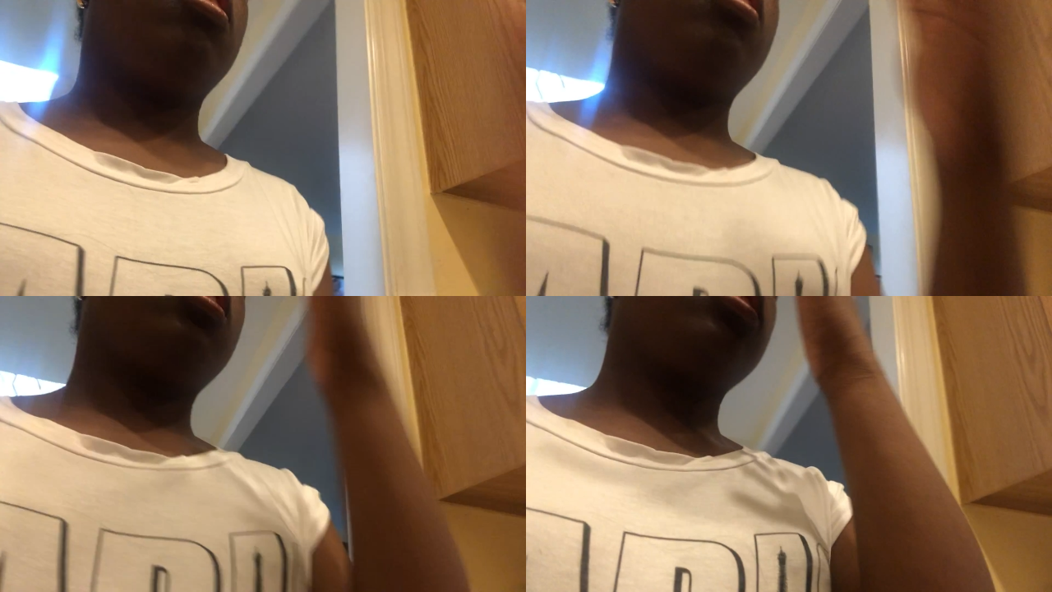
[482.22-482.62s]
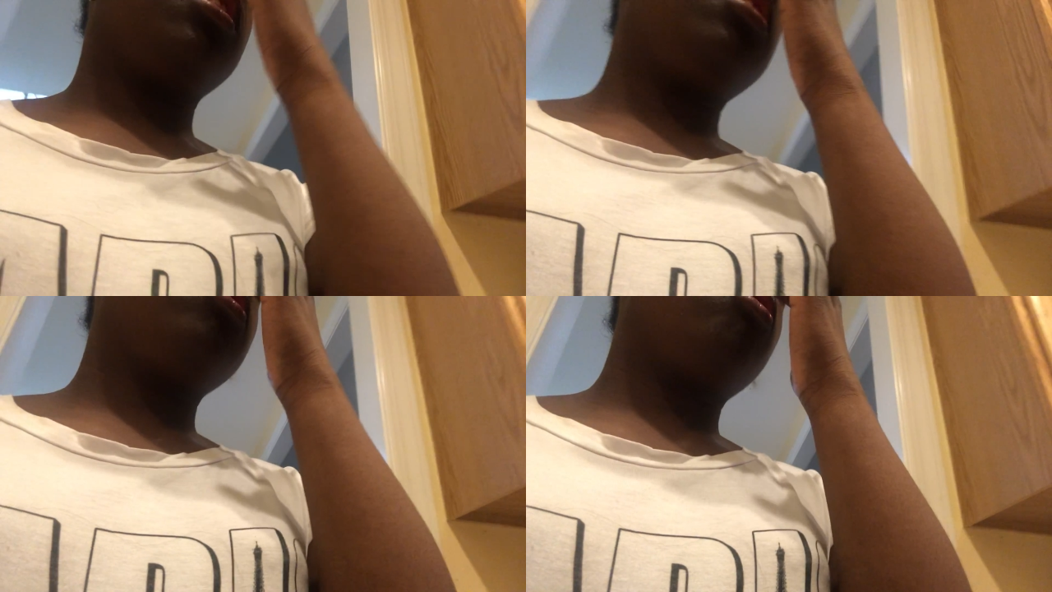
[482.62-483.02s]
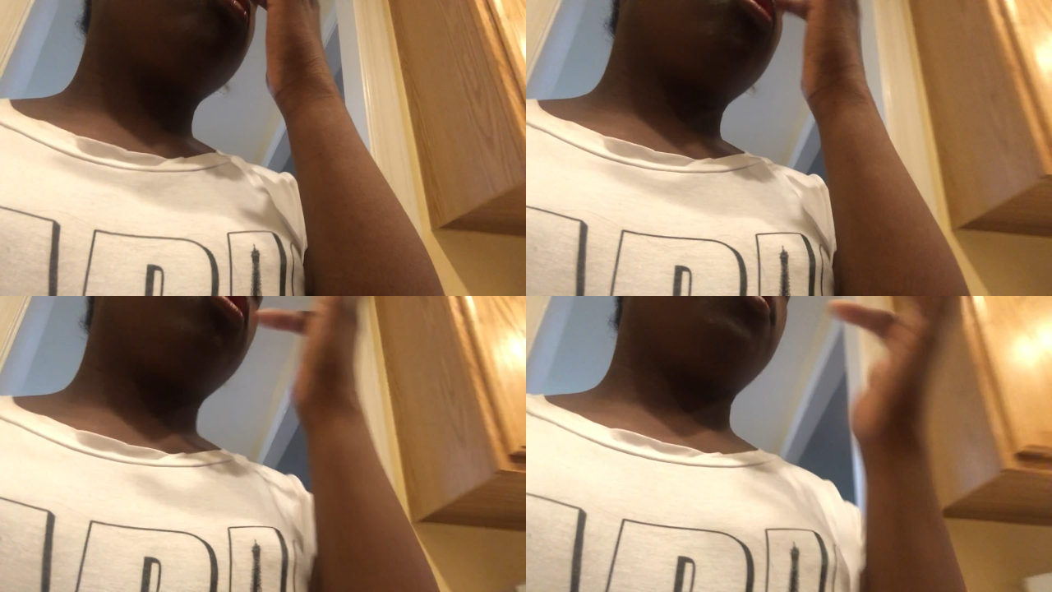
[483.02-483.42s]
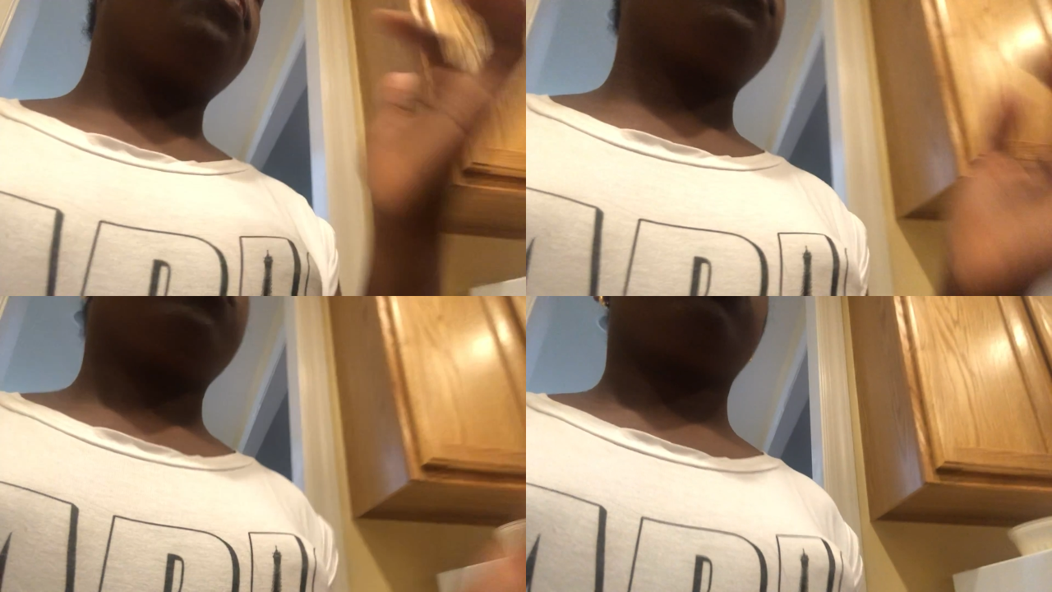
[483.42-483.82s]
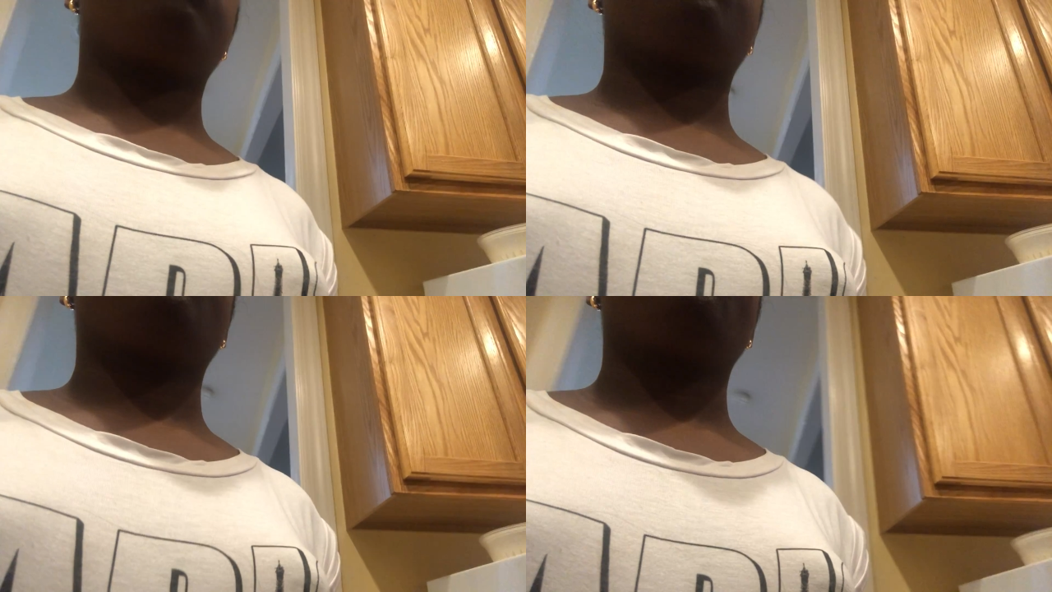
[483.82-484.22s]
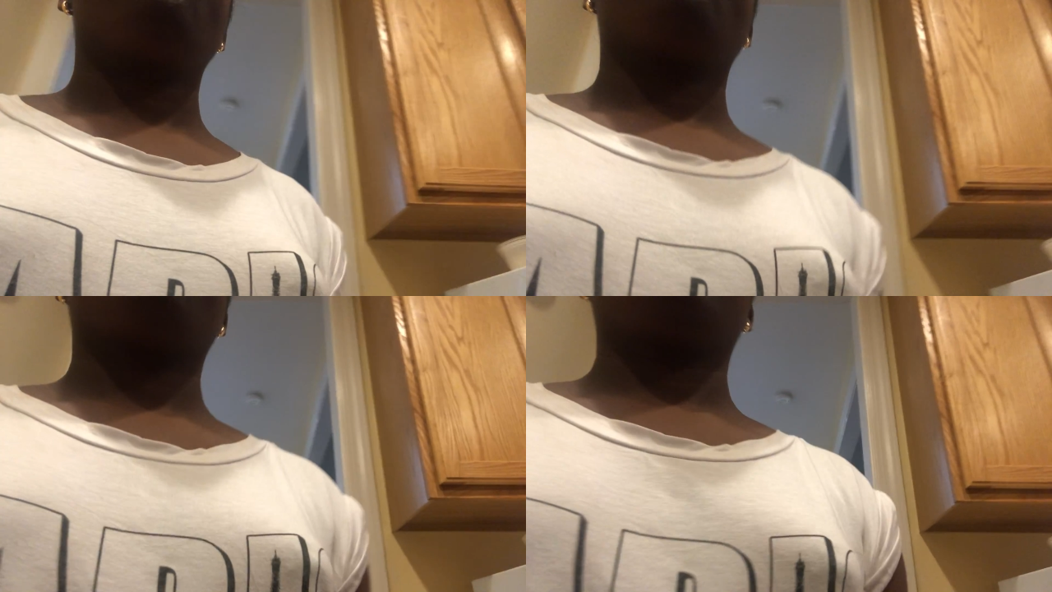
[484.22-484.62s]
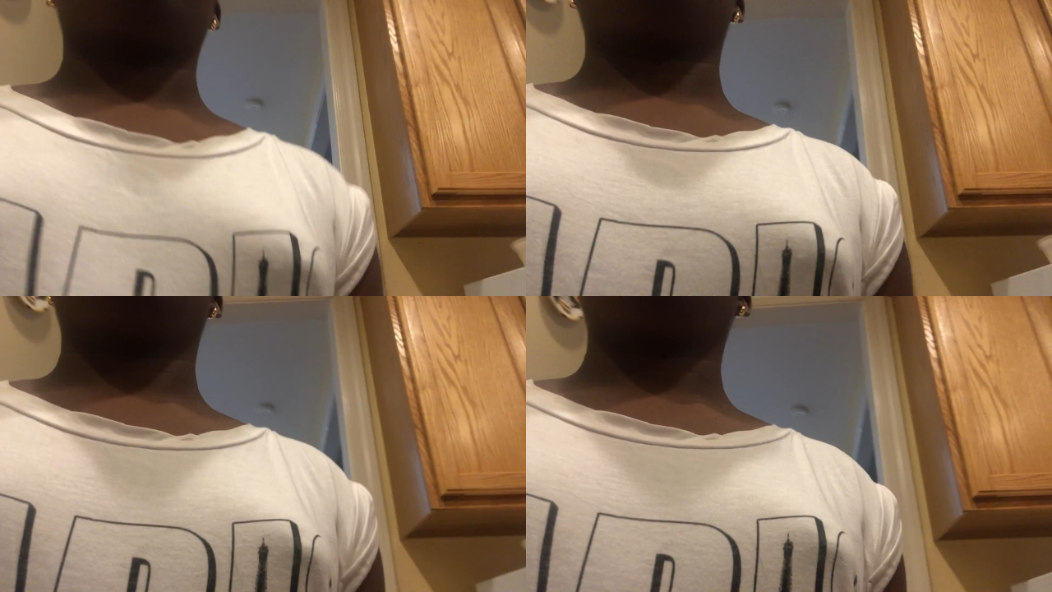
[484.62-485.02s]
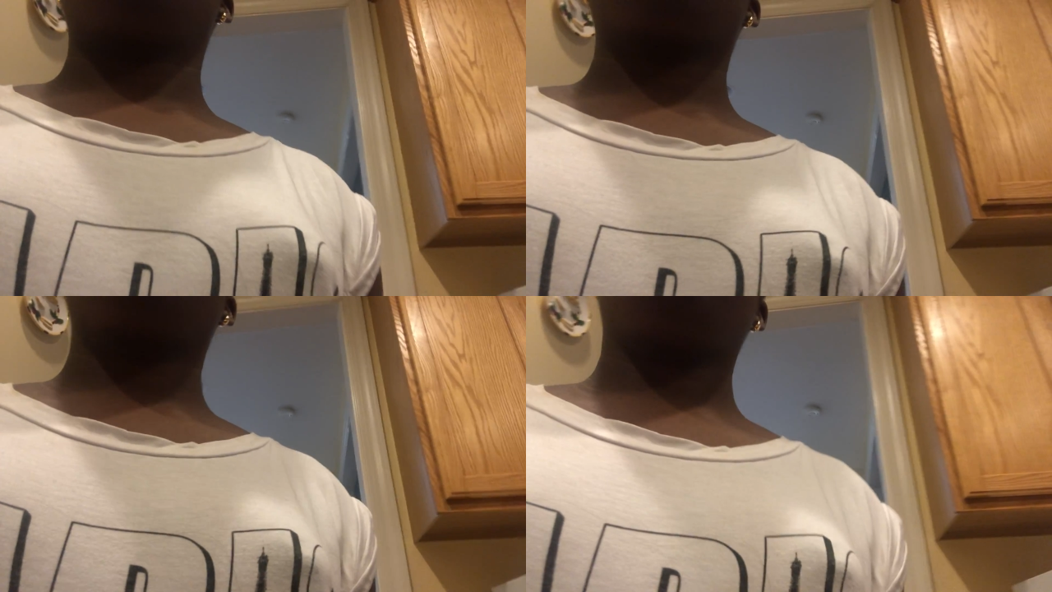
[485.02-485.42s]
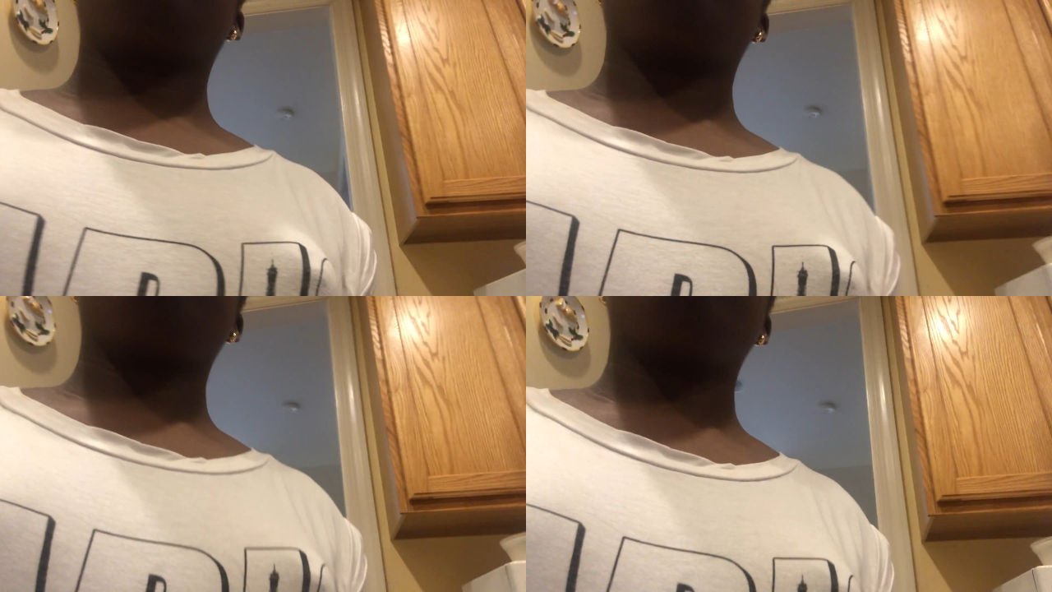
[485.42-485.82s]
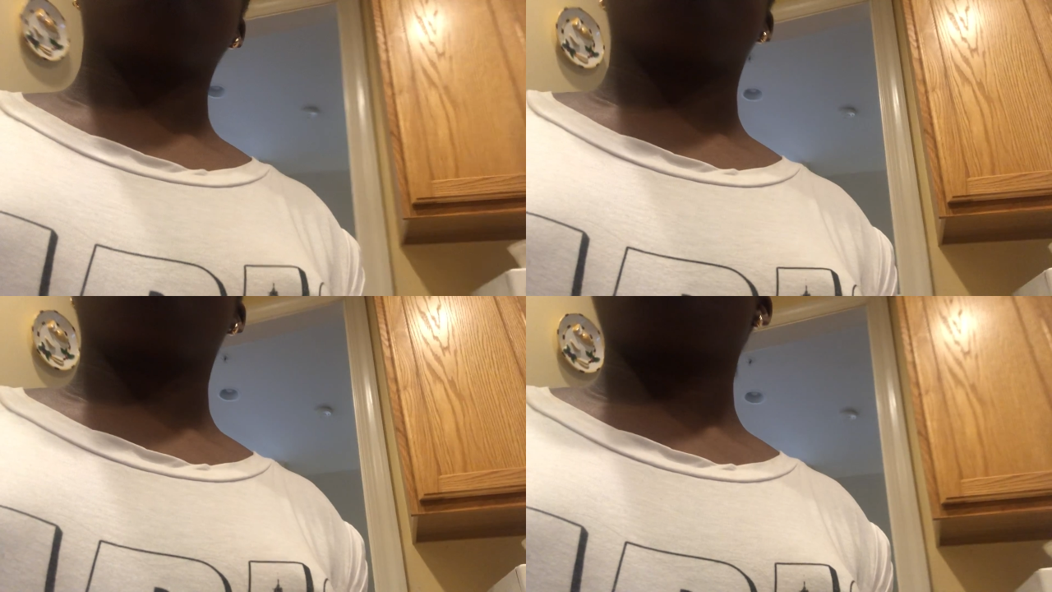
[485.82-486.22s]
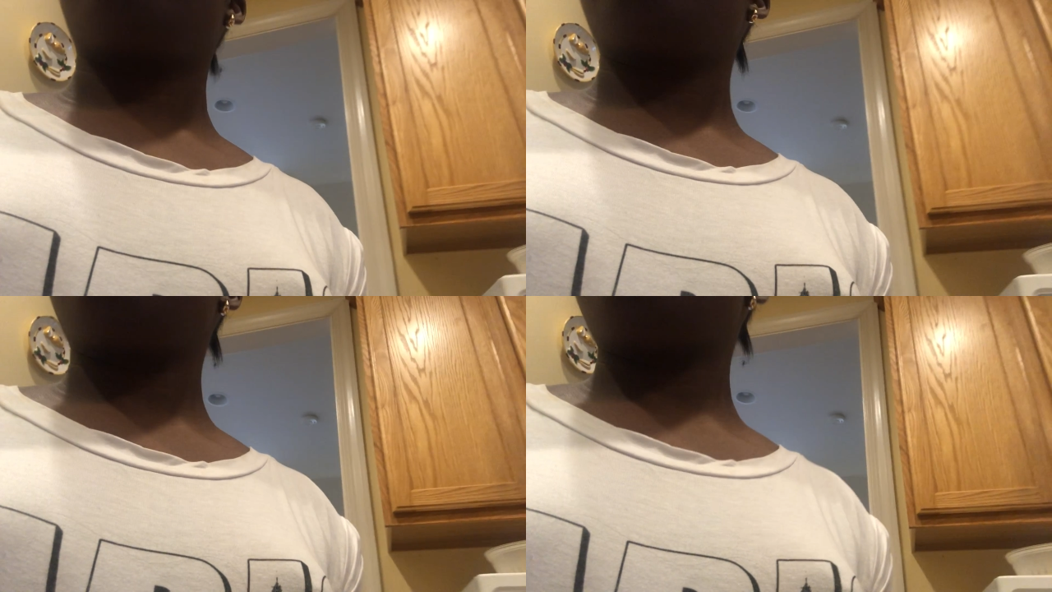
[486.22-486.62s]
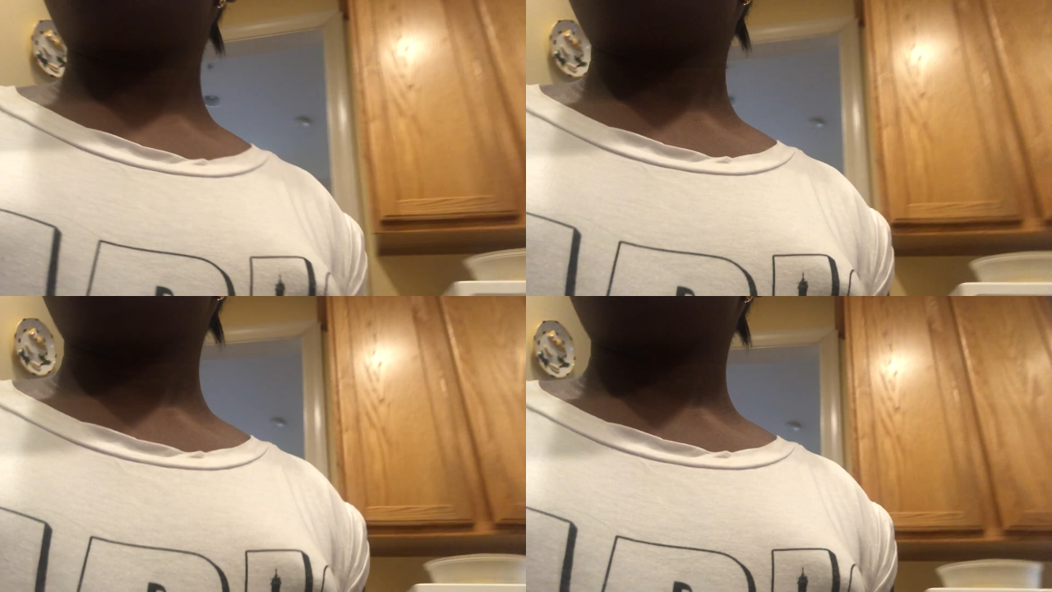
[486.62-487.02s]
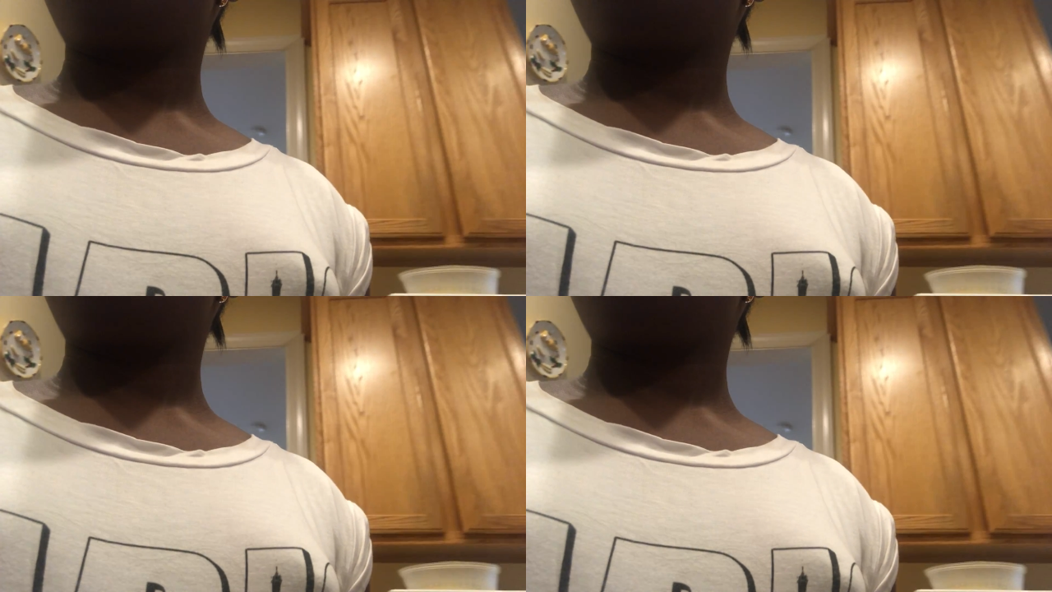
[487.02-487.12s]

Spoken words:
(no speaker visible)